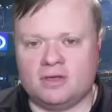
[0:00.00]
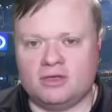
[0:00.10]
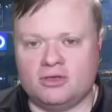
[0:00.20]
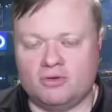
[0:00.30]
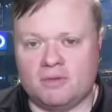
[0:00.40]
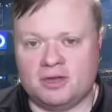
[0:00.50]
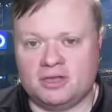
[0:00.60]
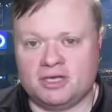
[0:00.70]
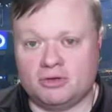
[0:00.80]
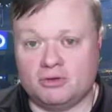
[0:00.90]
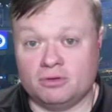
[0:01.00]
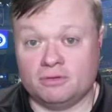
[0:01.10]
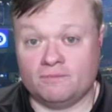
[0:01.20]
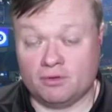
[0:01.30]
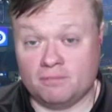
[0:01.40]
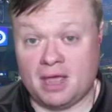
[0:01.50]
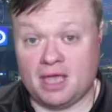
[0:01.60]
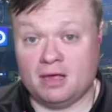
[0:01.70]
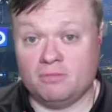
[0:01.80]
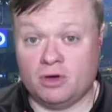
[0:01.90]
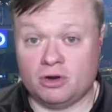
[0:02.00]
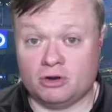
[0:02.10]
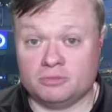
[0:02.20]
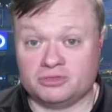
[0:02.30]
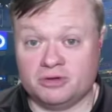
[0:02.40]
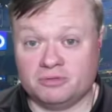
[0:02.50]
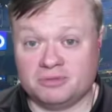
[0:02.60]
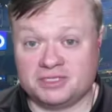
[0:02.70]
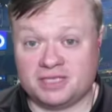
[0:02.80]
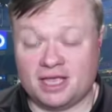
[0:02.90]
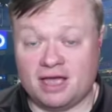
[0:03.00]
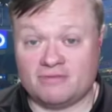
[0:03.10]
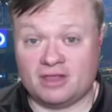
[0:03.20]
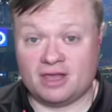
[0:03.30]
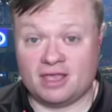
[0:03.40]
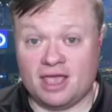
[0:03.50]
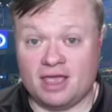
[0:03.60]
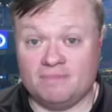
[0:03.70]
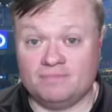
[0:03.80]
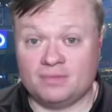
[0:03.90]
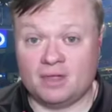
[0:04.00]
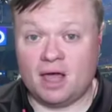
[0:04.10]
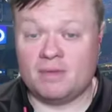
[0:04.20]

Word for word: can you want me to tell you verbatim what Herbstreit will be saying after that game? Please do. I